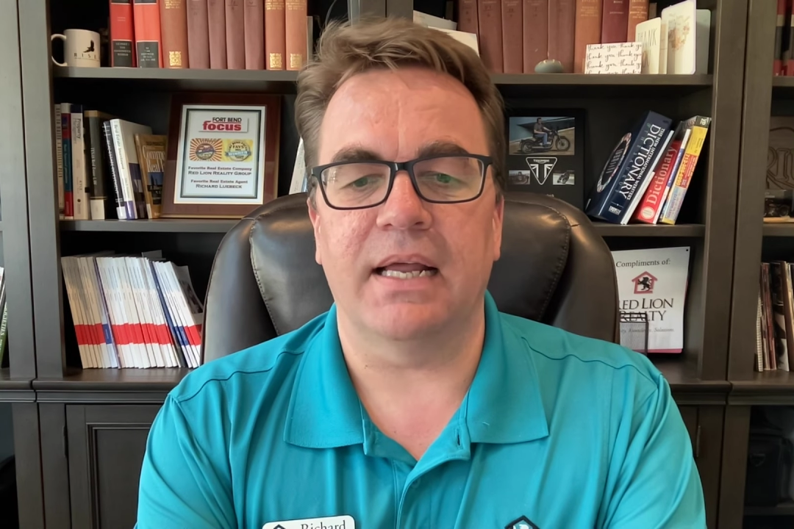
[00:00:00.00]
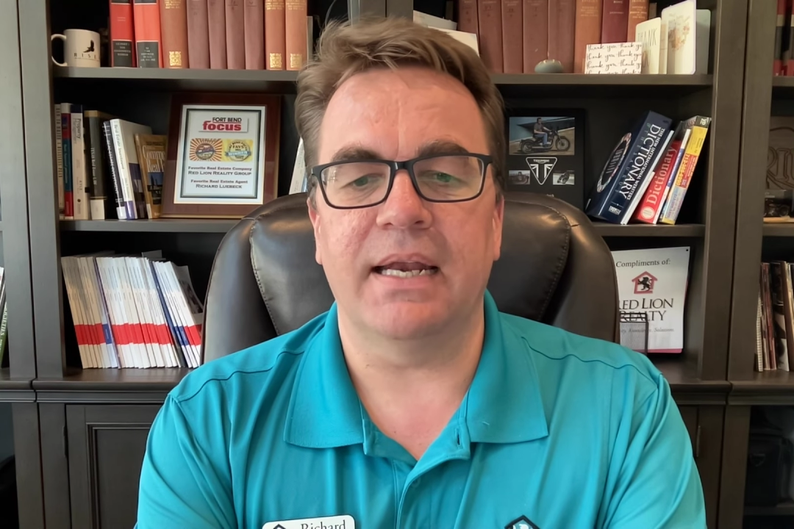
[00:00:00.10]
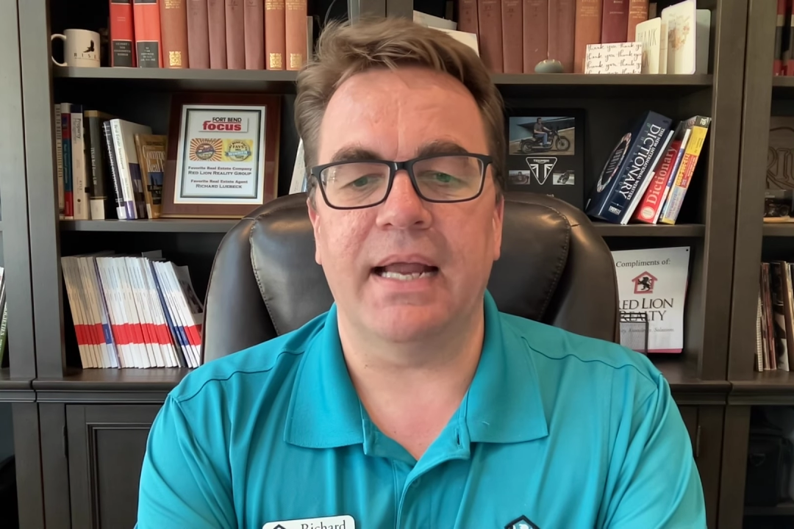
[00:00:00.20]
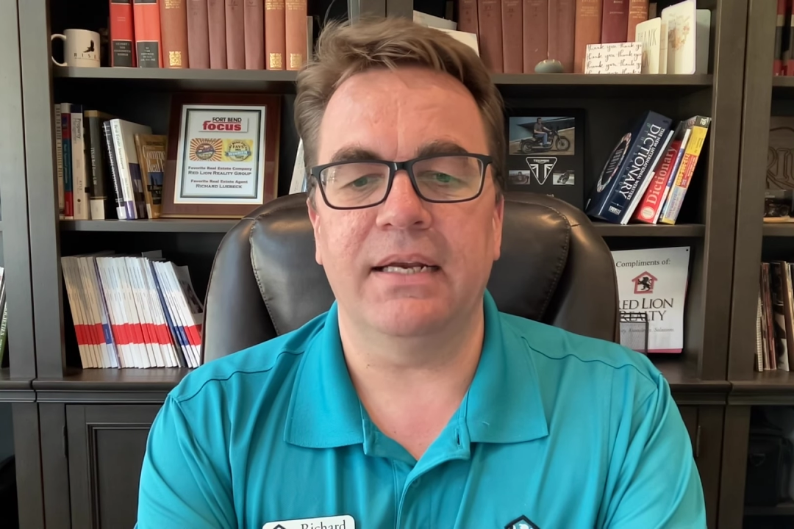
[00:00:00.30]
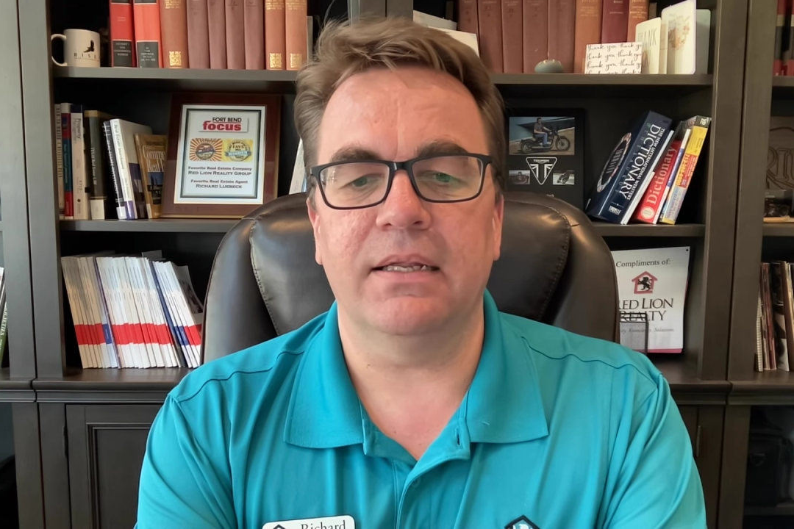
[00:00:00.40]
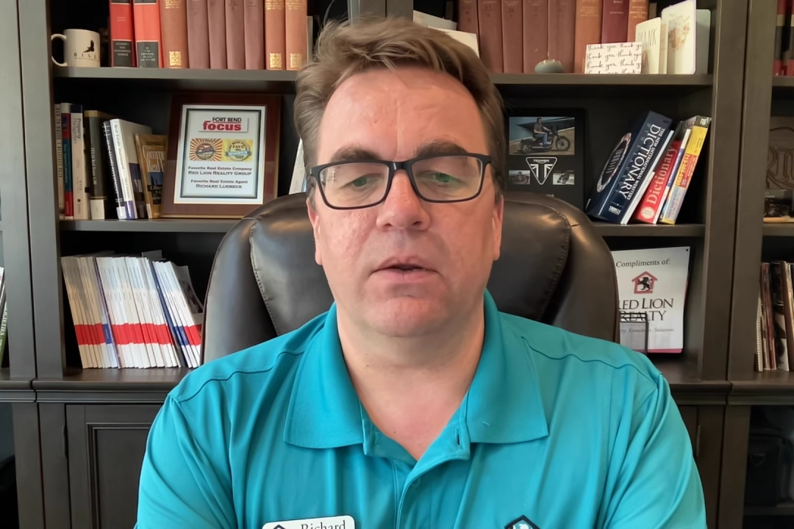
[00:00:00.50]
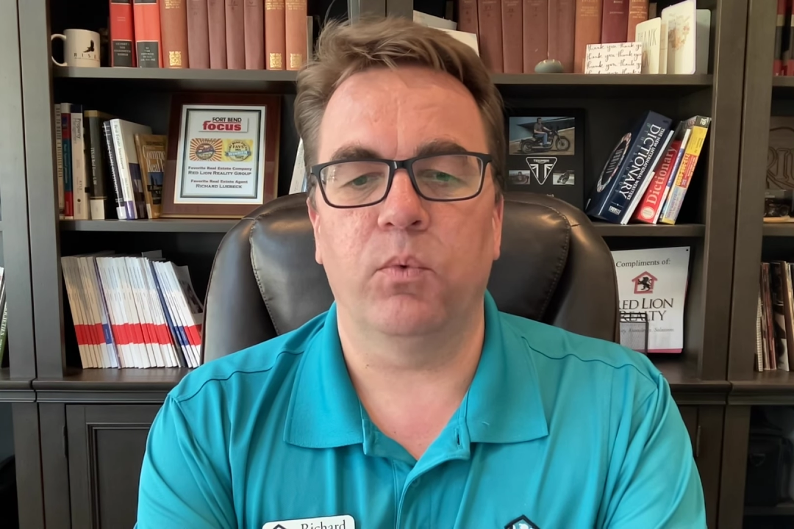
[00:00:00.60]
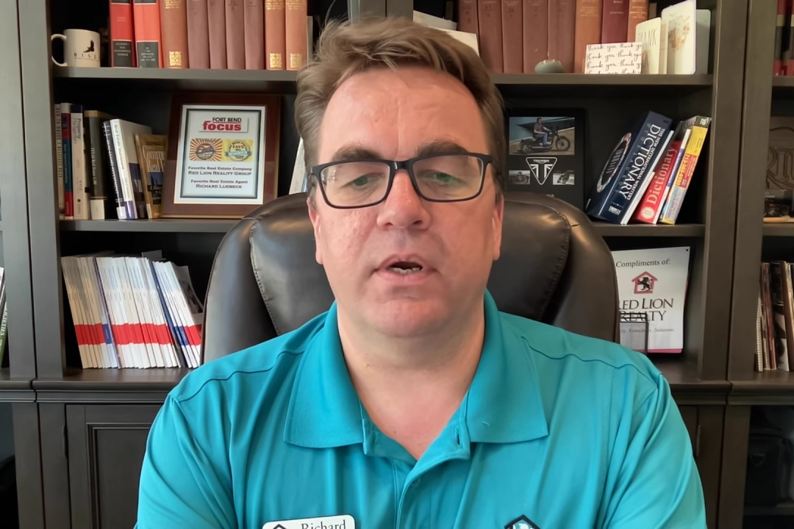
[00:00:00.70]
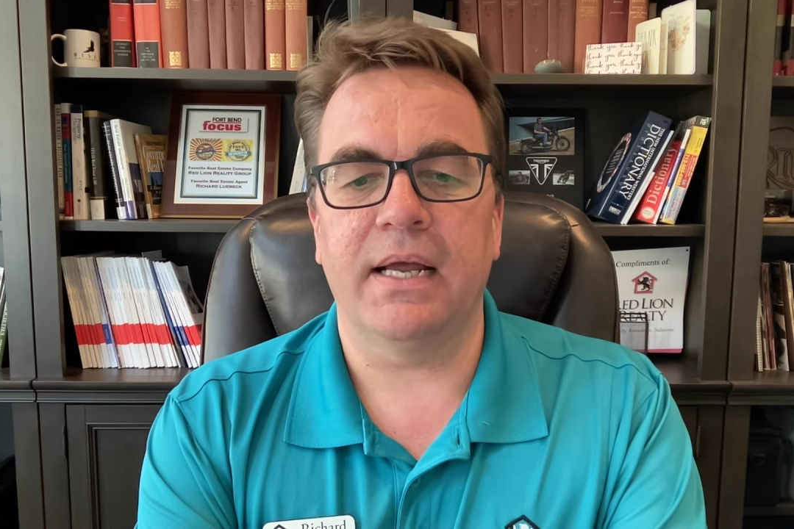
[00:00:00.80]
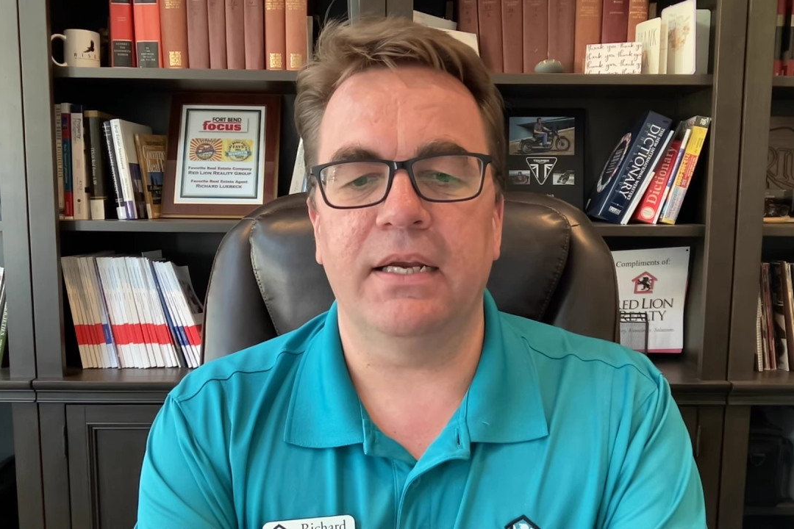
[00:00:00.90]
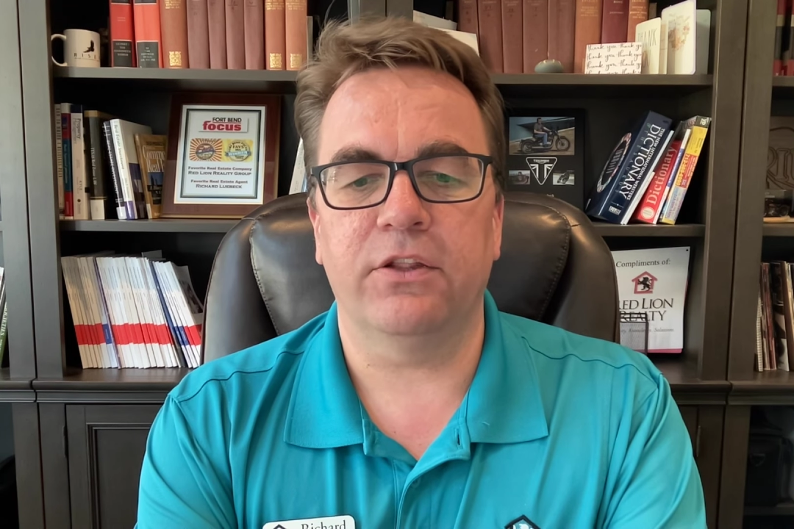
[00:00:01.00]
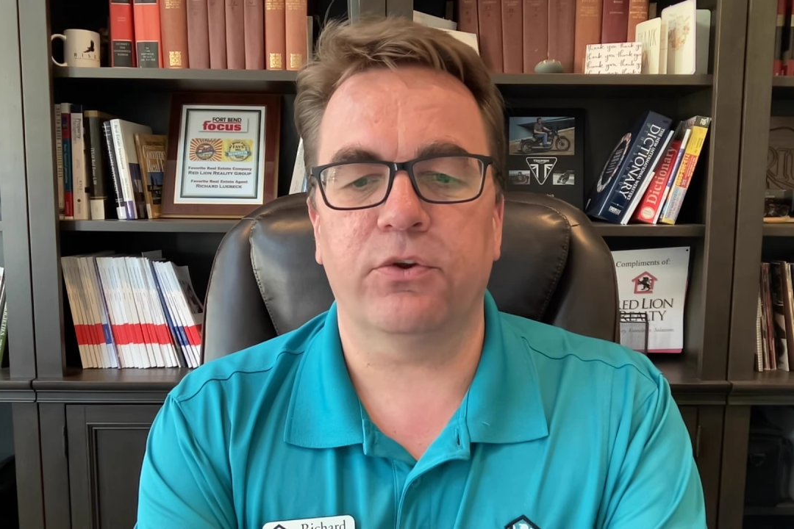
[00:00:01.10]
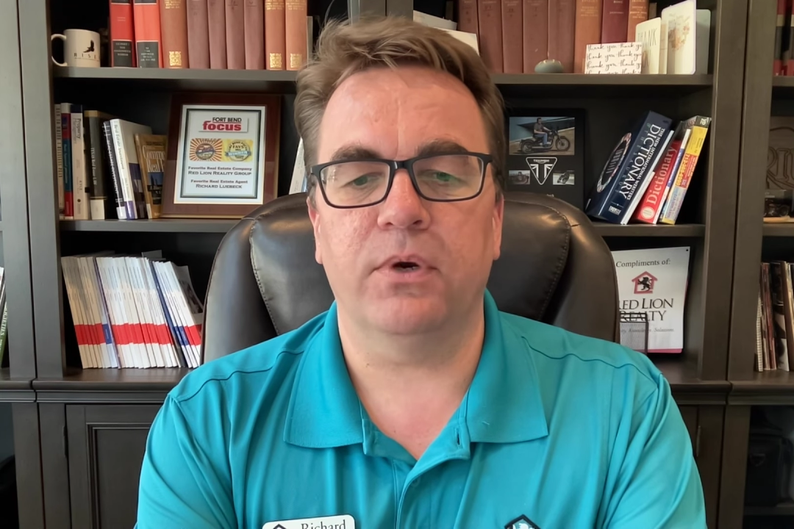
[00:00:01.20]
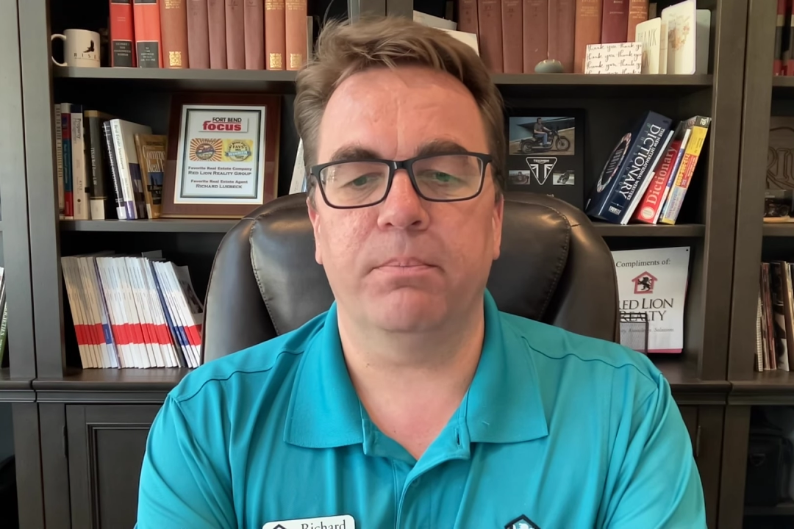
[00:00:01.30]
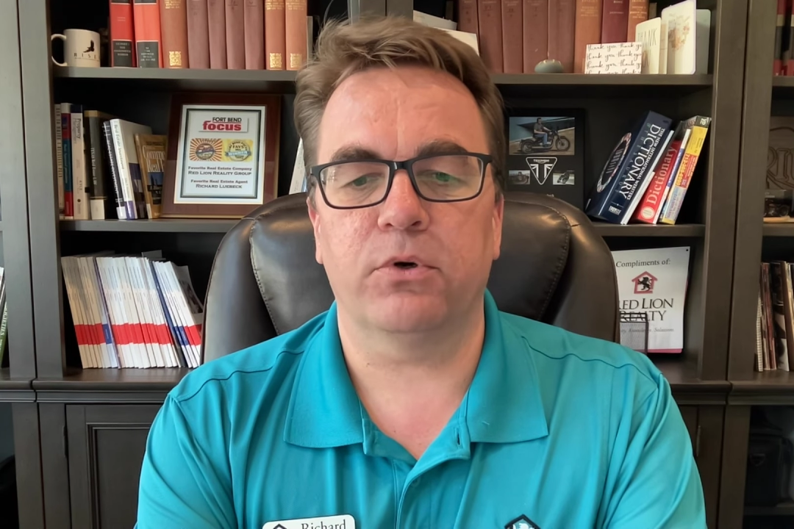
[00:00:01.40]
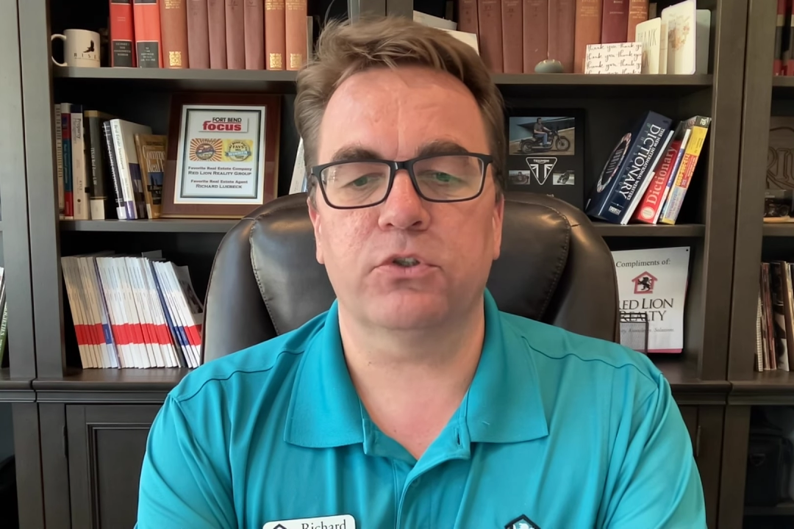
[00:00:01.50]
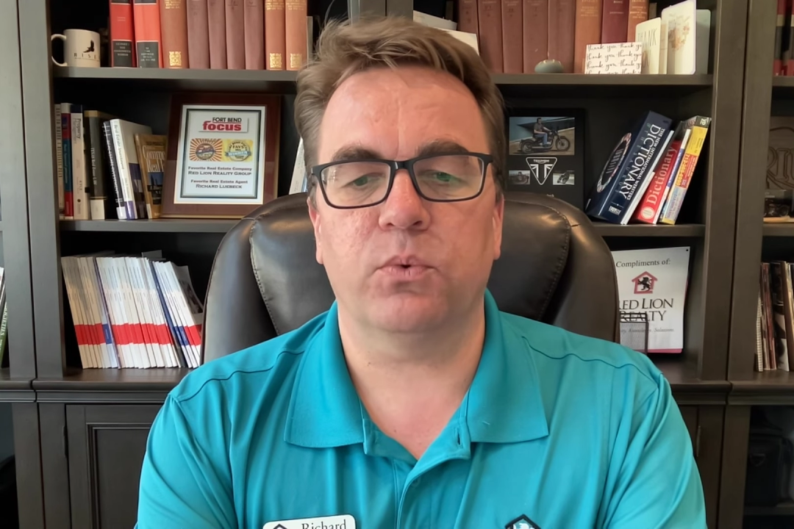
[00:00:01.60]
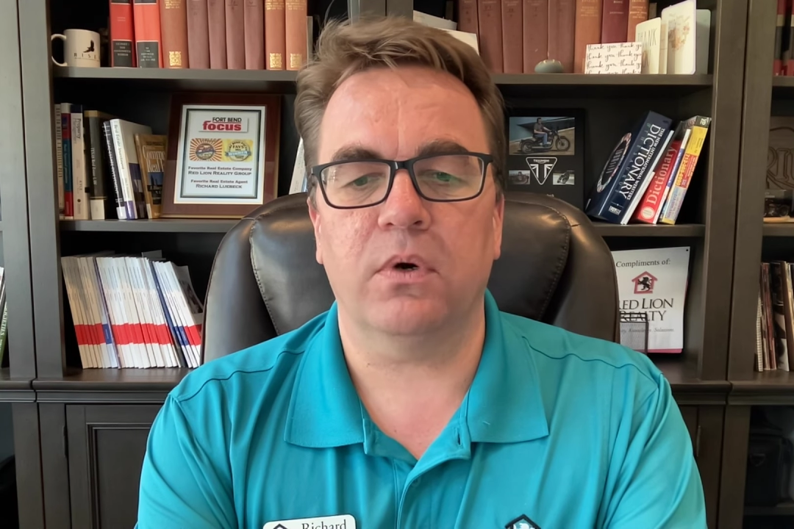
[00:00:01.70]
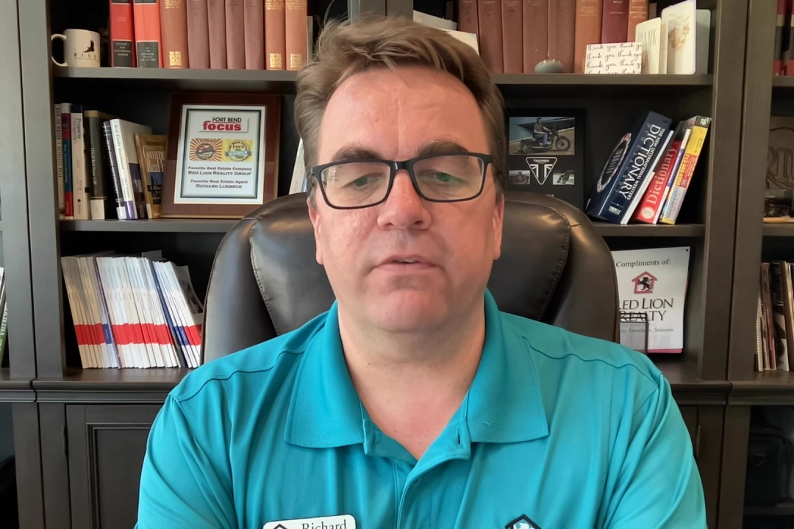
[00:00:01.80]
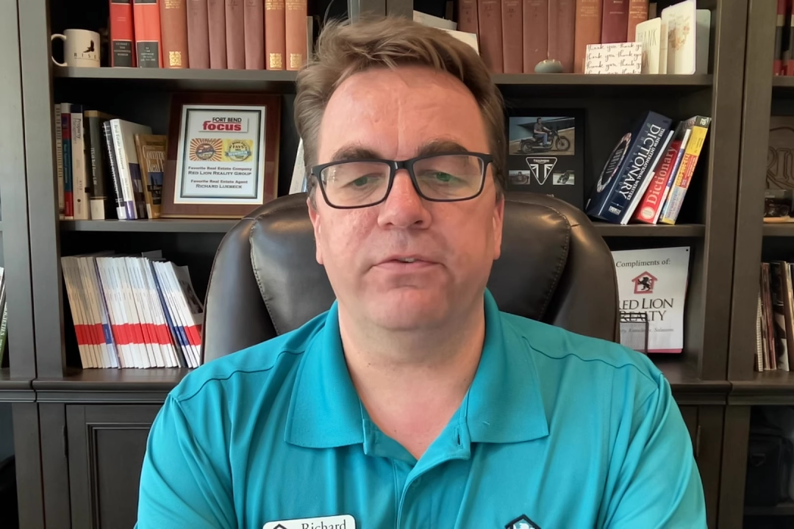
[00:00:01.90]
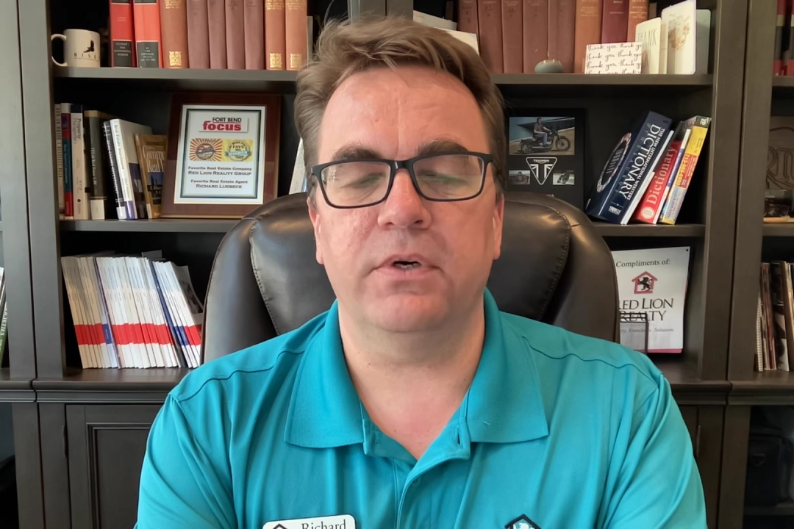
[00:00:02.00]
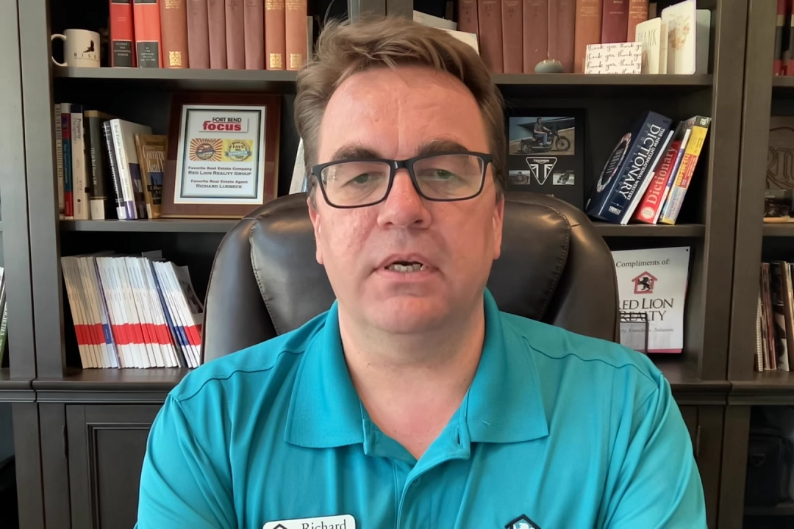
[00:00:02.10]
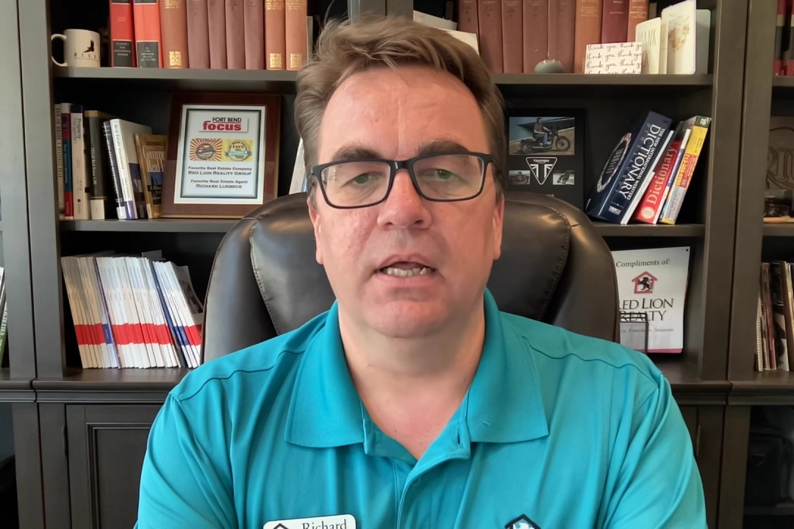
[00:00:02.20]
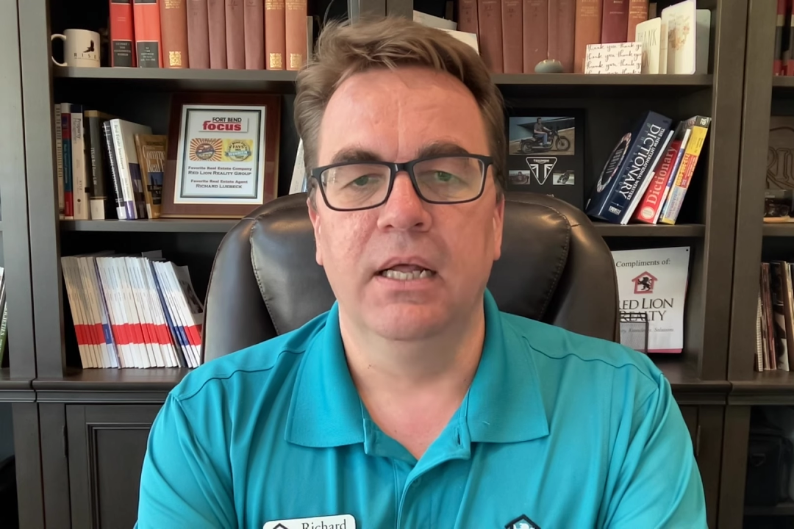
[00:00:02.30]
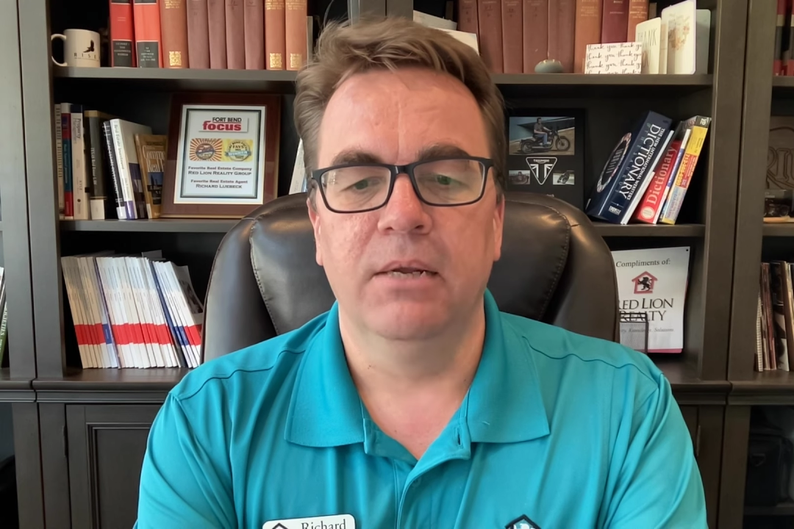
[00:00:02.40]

193 per square foot.